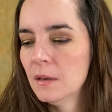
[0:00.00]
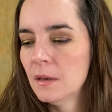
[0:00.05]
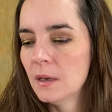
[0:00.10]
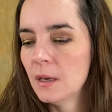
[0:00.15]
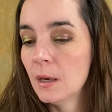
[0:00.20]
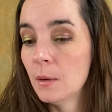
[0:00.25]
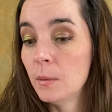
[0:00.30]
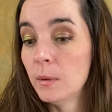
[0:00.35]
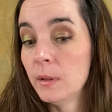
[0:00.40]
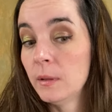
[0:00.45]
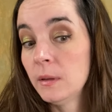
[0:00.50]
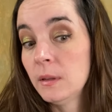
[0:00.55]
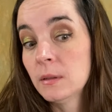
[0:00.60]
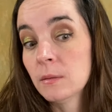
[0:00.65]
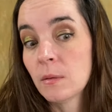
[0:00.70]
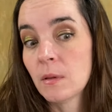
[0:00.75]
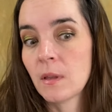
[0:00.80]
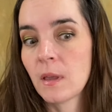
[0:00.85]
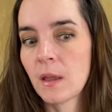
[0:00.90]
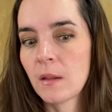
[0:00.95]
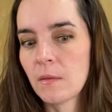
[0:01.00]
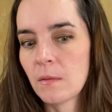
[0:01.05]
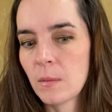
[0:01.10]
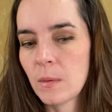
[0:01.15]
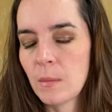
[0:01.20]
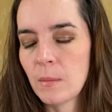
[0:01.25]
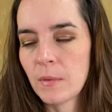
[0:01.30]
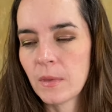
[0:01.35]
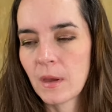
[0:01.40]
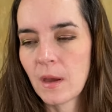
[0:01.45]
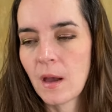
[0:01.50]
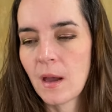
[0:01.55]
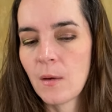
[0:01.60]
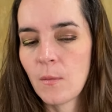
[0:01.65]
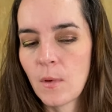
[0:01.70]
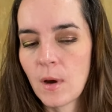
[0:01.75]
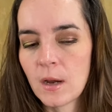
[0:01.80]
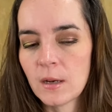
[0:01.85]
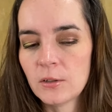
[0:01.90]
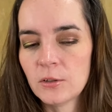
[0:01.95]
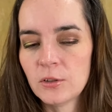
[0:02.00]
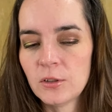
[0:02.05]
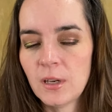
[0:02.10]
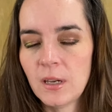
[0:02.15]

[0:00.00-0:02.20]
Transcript: um, at least with a lot of the people that I watch,